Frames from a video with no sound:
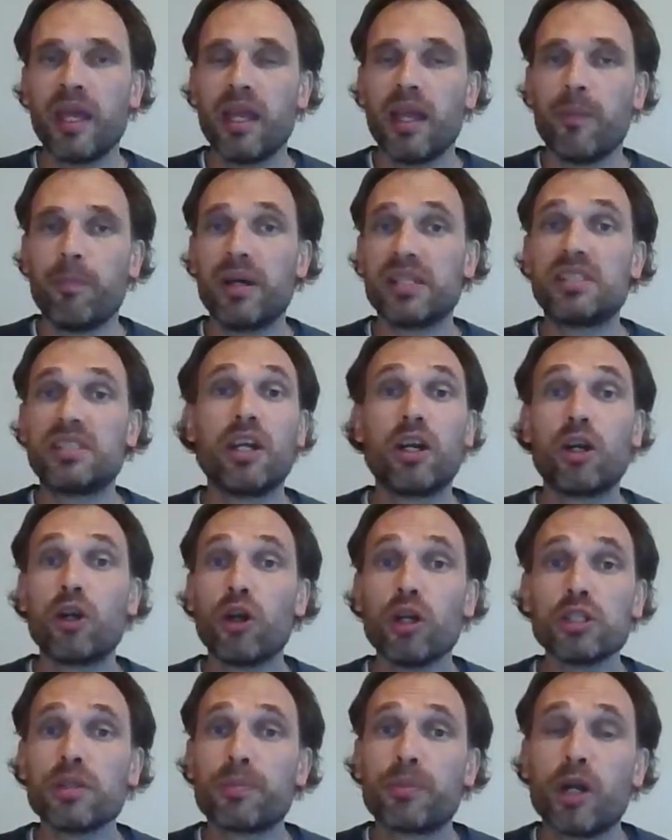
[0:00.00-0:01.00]
But there are
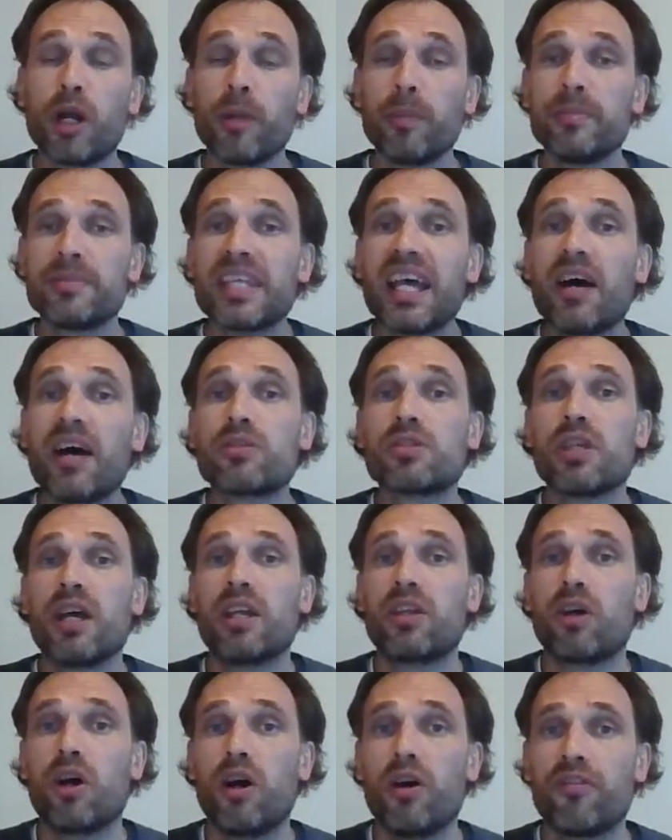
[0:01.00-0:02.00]
also problems
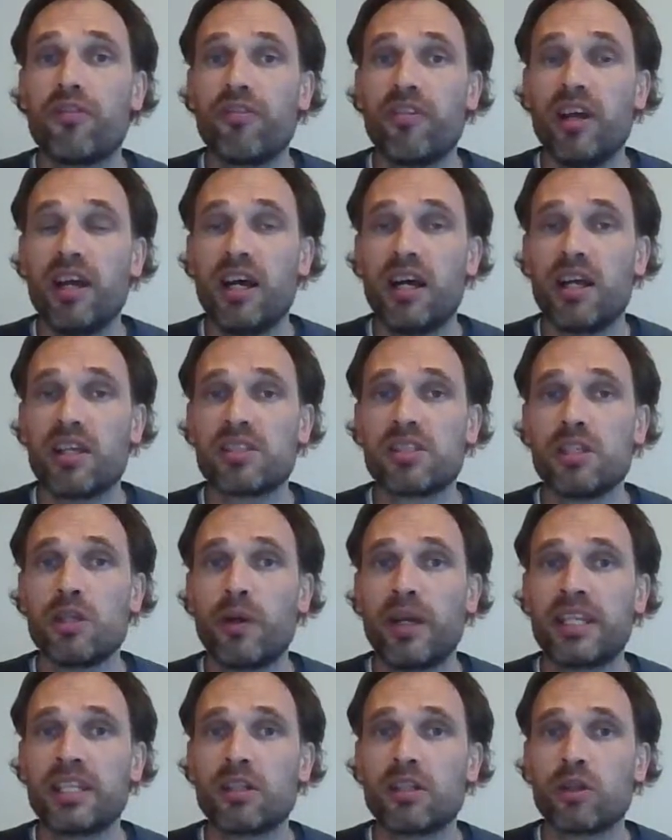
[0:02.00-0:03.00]
outside of
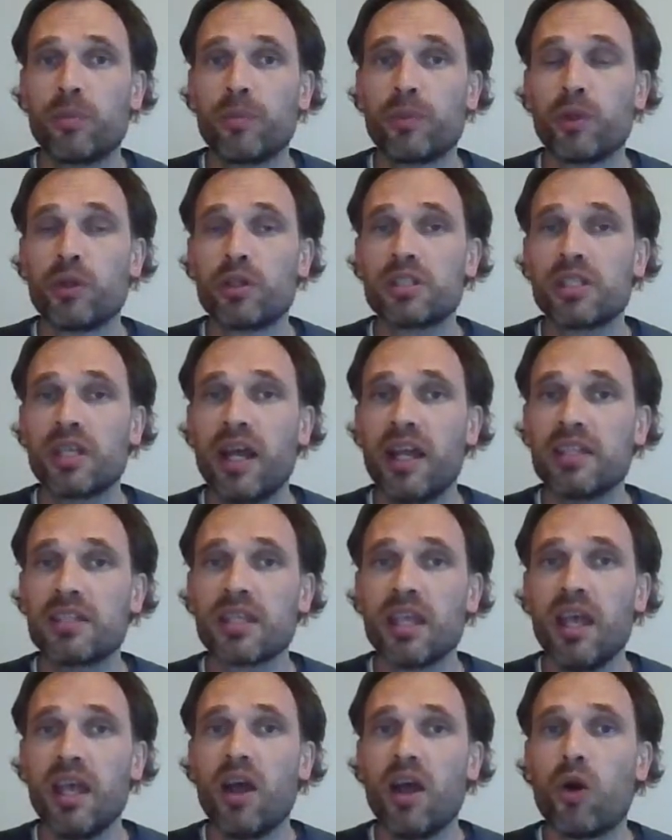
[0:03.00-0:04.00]
theoretical computer science
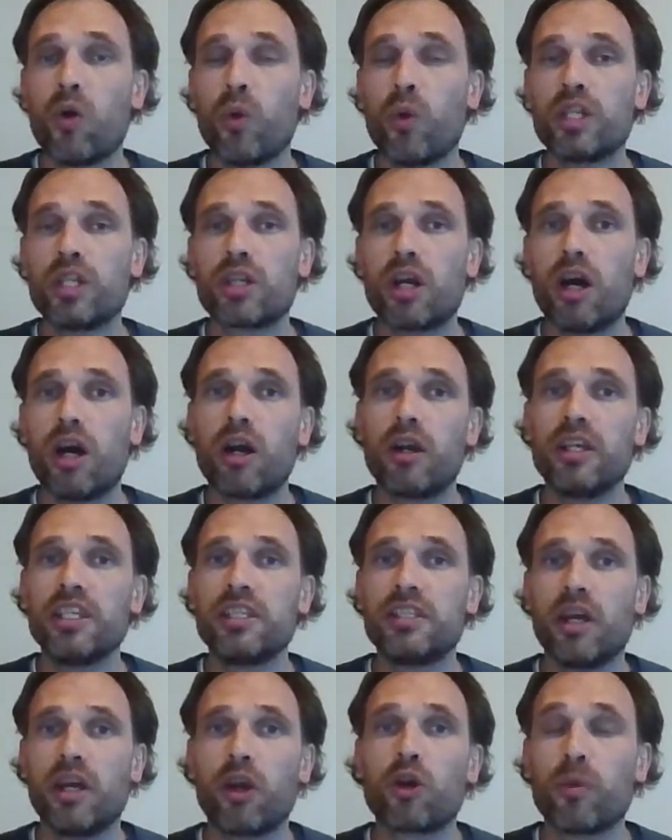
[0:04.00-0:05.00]
which are
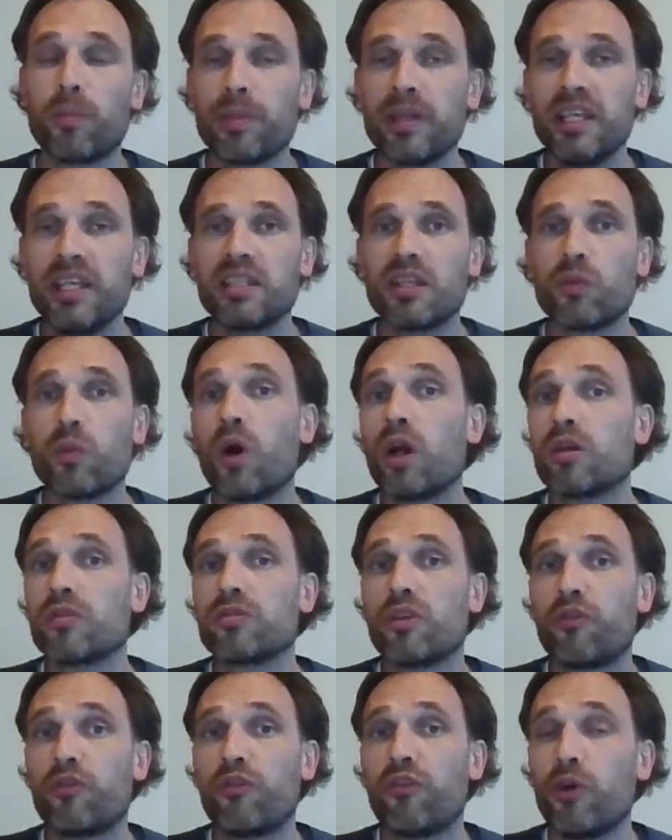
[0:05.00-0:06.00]
ETR complete, and one of
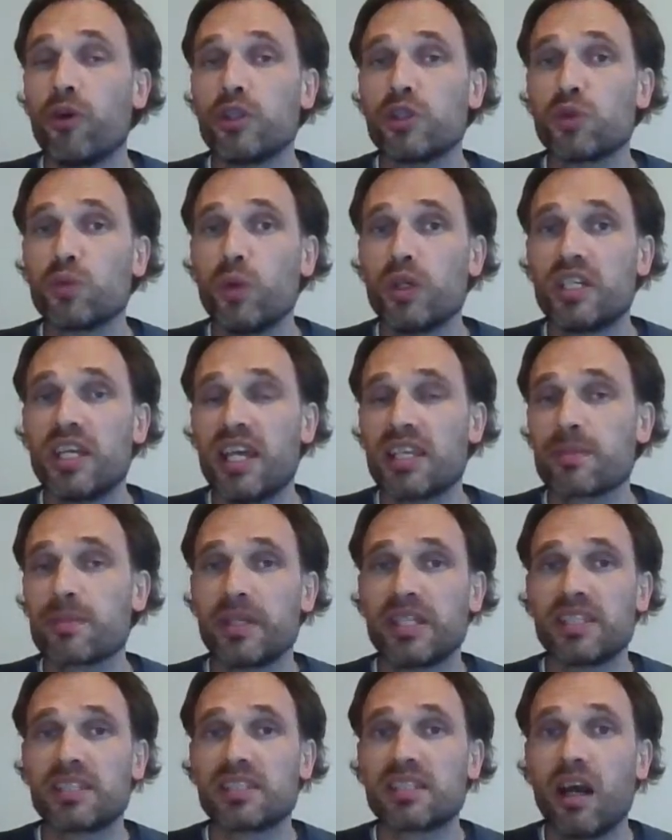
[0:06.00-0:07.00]
the first which has
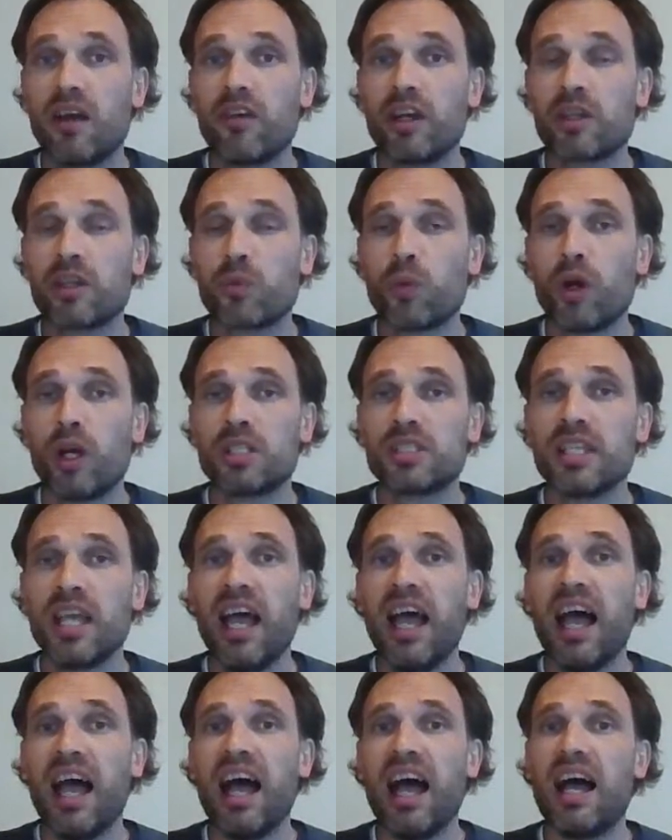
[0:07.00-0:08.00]
been discovered was
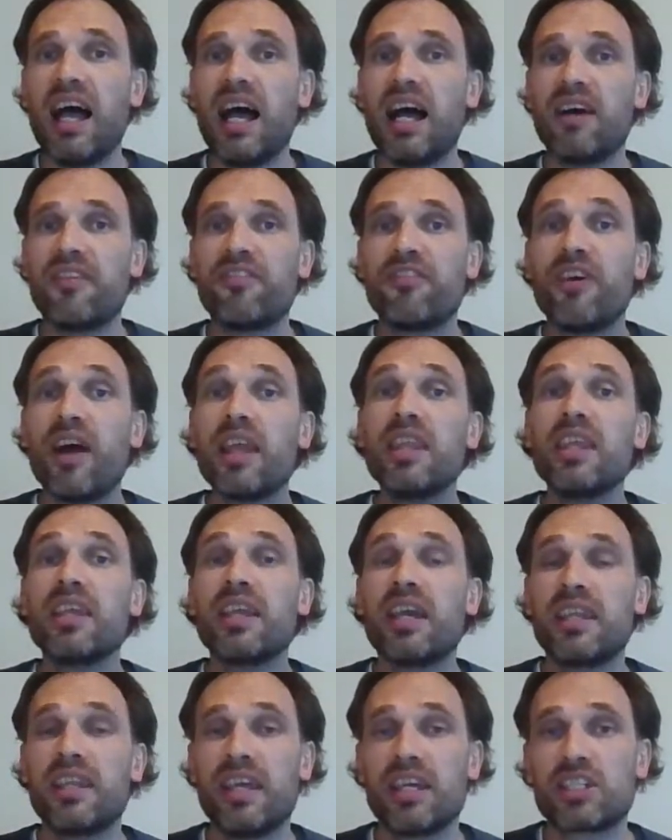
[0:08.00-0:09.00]
finding
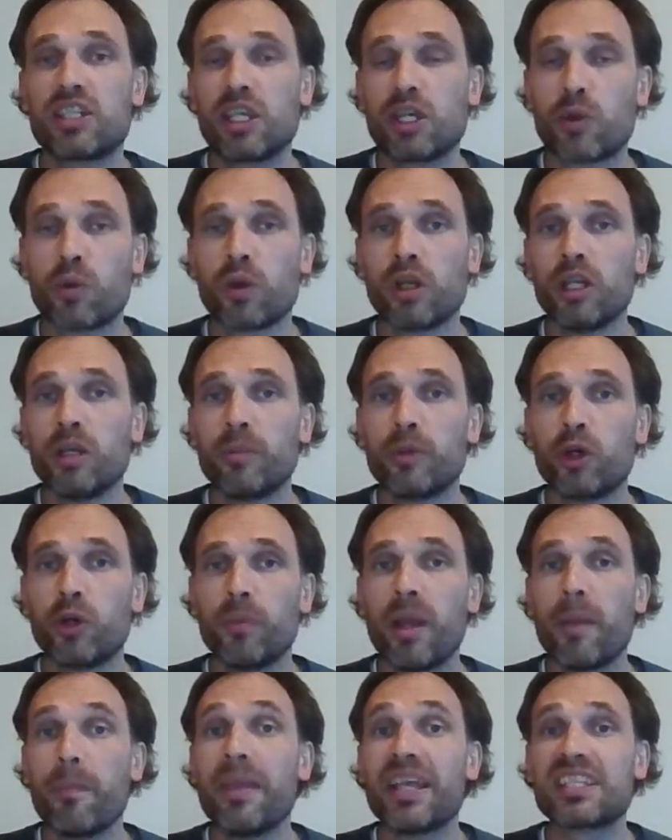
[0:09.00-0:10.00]
a Nash equilibrium,
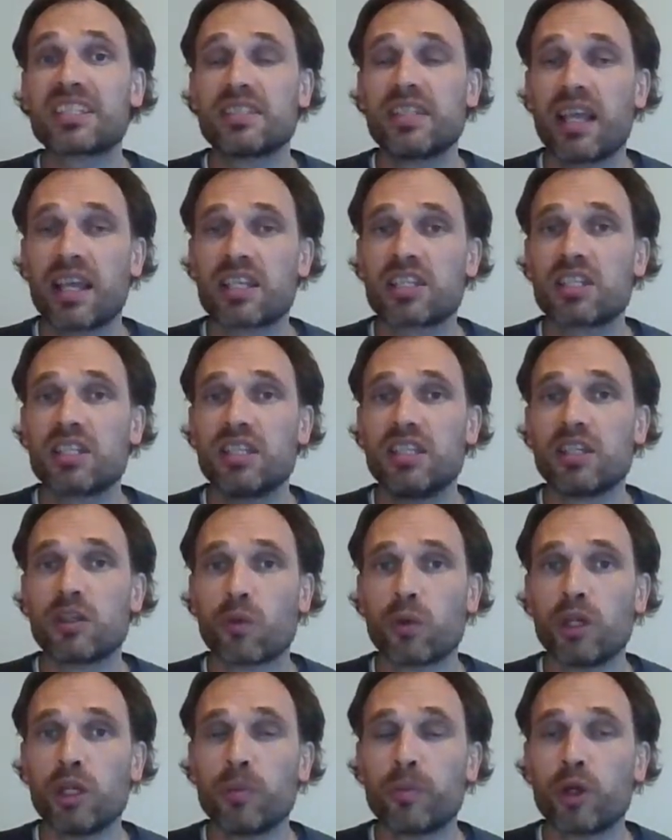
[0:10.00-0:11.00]
a mixed Nash
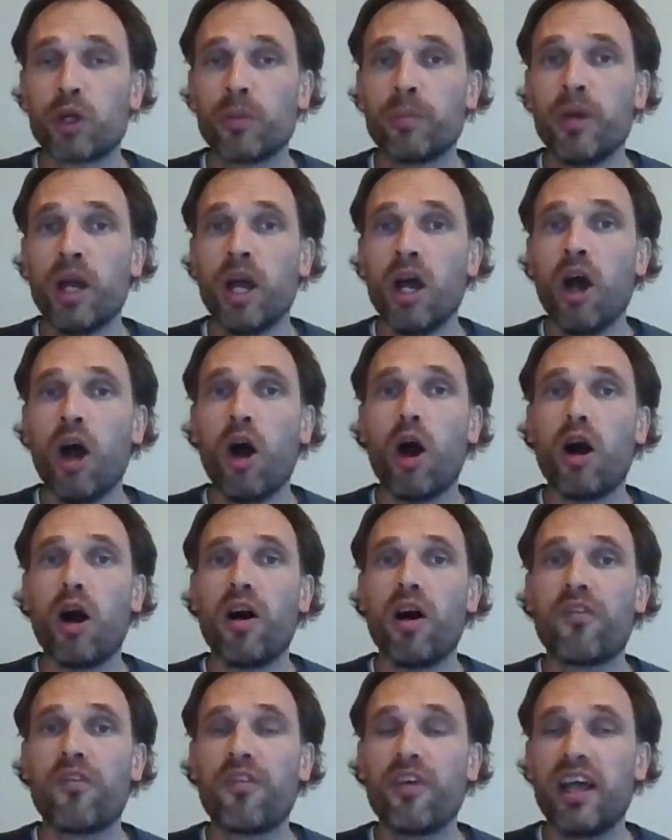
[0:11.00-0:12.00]
equilibrium
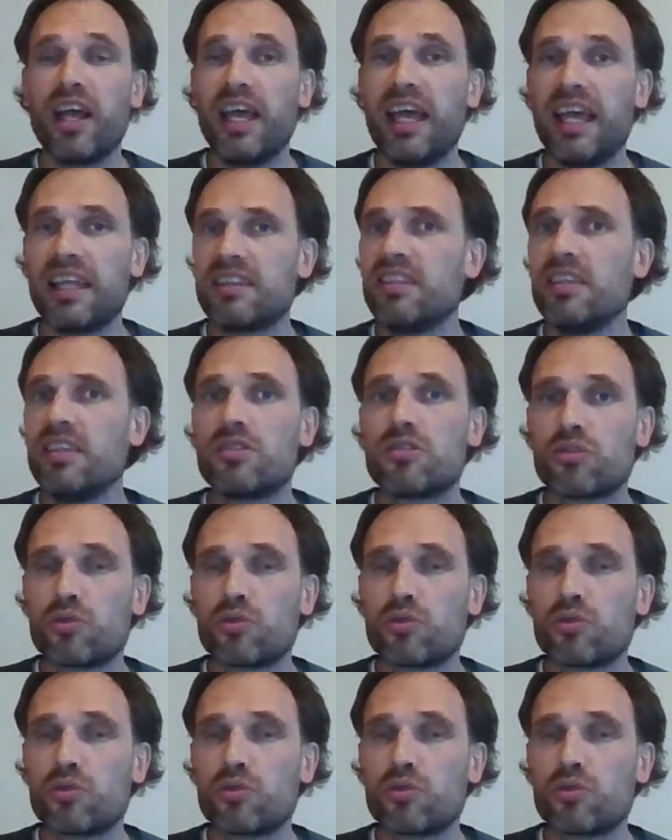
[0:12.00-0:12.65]
of at least